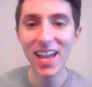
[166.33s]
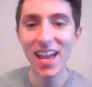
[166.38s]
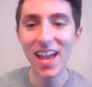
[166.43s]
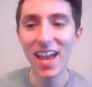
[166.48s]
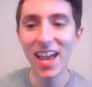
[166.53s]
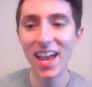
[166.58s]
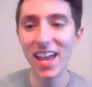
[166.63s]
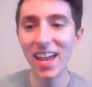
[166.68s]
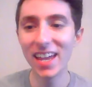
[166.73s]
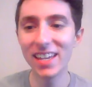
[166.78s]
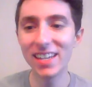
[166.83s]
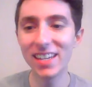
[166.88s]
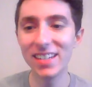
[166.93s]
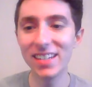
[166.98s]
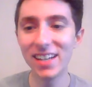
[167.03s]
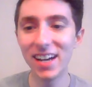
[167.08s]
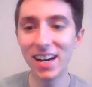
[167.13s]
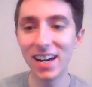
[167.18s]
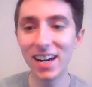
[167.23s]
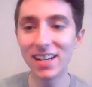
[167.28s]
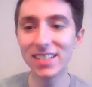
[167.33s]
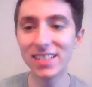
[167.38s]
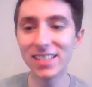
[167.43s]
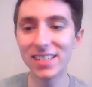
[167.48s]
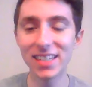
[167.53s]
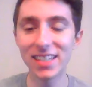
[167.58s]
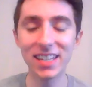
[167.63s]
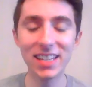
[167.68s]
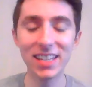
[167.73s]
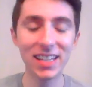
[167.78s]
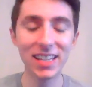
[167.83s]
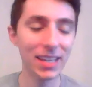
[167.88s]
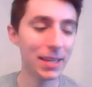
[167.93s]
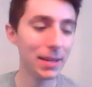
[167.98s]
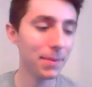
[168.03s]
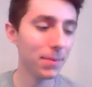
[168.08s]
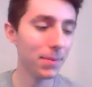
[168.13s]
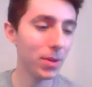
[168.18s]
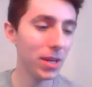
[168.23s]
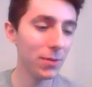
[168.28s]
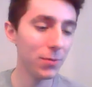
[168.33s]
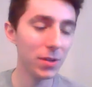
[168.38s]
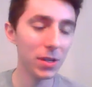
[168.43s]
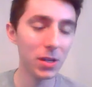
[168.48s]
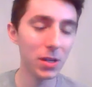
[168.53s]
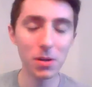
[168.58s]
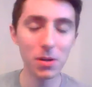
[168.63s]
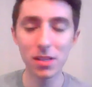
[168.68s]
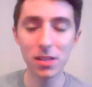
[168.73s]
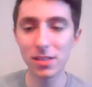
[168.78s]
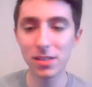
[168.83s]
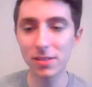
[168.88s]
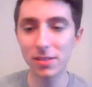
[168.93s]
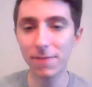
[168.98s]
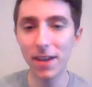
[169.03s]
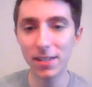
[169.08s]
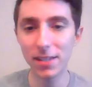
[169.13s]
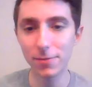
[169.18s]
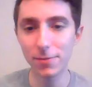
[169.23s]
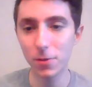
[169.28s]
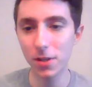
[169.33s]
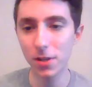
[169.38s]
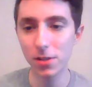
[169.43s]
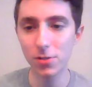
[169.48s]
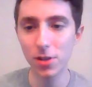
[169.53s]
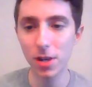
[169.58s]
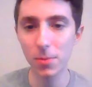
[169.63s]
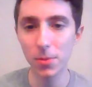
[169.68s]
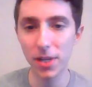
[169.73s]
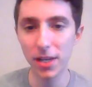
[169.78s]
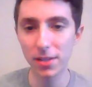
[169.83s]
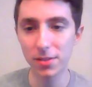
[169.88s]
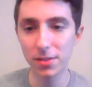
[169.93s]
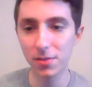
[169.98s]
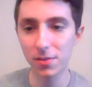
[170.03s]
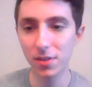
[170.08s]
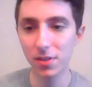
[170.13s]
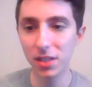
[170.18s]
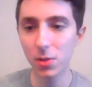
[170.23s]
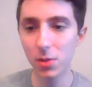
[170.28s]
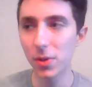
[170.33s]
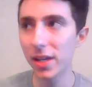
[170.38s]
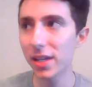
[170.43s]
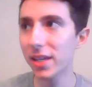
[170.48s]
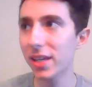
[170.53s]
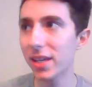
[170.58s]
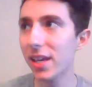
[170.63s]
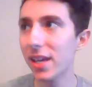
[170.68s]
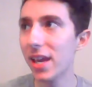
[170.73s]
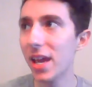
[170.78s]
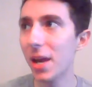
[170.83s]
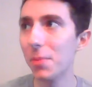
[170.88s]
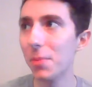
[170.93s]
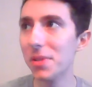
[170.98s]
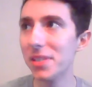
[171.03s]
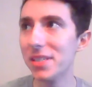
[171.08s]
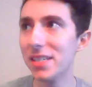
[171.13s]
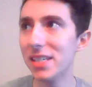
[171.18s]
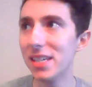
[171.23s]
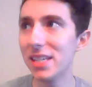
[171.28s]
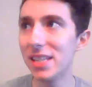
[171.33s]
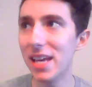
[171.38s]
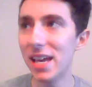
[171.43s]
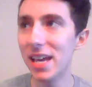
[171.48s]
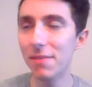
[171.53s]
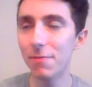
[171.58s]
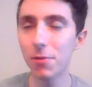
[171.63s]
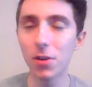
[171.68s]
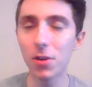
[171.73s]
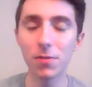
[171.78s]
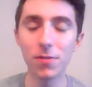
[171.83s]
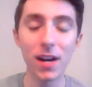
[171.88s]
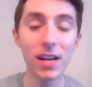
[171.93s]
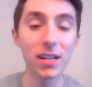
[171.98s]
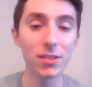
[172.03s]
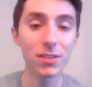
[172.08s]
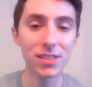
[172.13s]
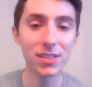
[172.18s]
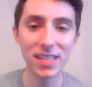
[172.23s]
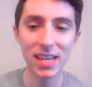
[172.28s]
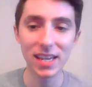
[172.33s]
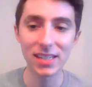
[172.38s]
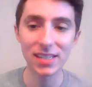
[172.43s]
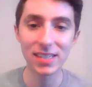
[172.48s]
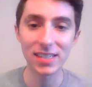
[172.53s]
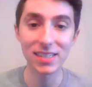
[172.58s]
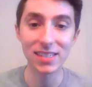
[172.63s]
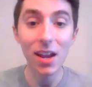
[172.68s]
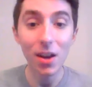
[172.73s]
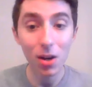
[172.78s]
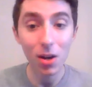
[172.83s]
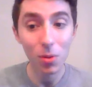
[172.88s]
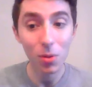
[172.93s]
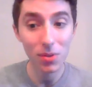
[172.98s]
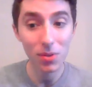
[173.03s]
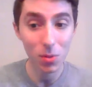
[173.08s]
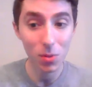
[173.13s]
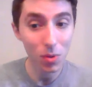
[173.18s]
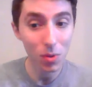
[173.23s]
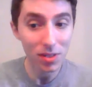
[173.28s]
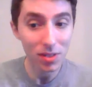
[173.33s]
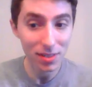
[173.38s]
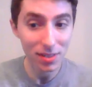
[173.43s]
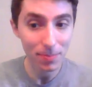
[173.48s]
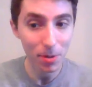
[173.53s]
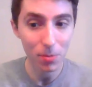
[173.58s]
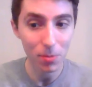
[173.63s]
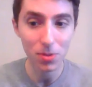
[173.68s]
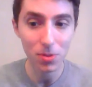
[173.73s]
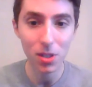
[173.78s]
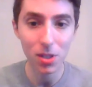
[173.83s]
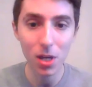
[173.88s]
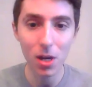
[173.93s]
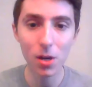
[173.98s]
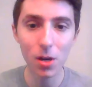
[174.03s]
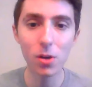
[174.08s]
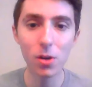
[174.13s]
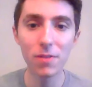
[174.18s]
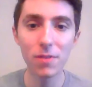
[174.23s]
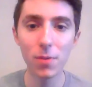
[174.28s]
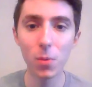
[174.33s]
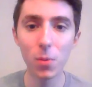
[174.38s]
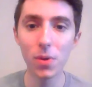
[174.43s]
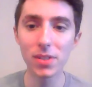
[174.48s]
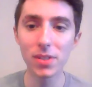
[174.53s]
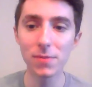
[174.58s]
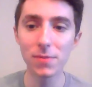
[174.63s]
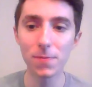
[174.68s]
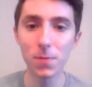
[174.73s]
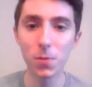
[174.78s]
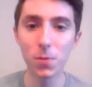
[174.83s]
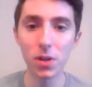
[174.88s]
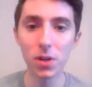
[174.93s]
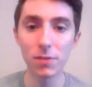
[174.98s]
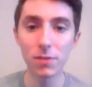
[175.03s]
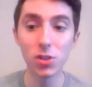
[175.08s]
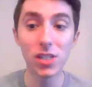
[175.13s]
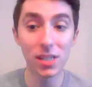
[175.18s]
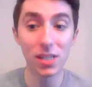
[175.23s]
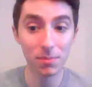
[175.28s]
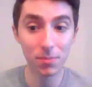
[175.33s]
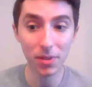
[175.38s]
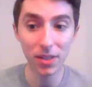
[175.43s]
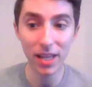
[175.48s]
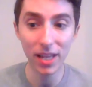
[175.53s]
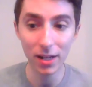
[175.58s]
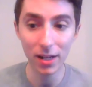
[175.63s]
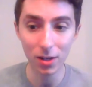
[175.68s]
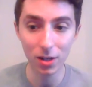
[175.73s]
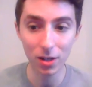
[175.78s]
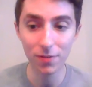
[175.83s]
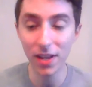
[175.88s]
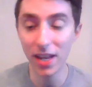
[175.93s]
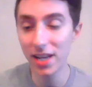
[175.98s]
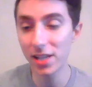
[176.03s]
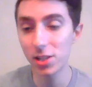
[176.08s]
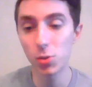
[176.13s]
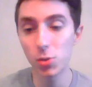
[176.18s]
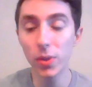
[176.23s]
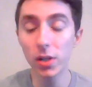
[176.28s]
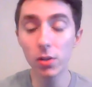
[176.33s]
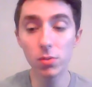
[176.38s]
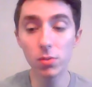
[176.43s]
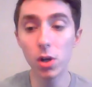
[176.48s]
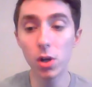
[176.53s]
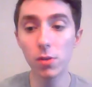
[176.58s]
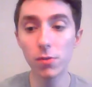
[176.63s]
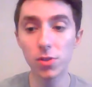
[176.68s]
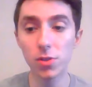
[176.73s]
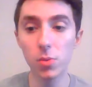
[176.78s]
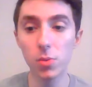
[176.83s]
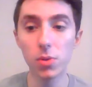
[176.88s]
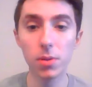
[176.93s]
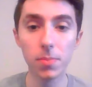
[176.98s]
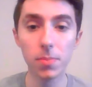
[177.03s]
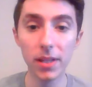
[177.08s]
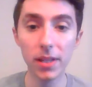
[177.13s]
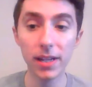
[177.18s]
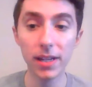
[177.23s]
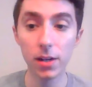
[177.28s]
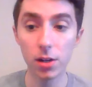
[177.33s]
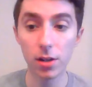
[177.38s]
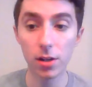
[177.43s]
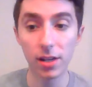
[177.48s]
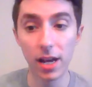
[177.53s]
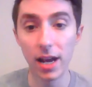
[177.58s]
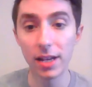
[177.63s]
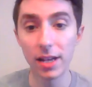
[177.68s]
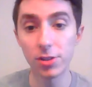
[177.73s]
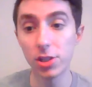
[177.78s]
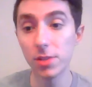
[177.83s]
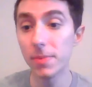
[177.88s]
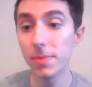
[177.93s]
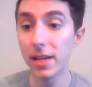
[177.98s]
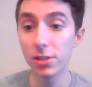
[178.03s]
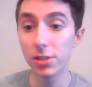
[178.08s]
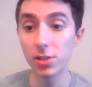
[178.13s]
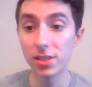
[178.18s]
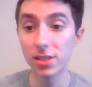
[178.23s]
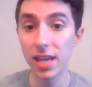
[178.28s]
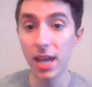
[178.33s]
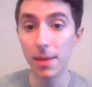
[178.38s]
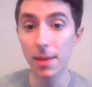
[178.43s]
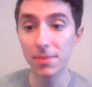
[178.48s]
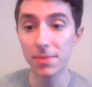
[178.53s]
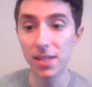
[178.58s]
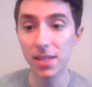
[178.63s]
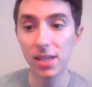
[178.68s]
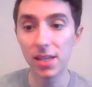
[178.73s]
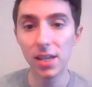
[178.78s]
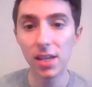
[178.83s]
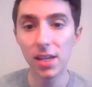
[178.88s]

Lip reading: And honestly, like, if we go to fast forward to the tribal council really quick, we see that for final 6, Sarah was the one supposed to go if she didn't play her advantage. We don't know if she would have played it or not. She might have just kept it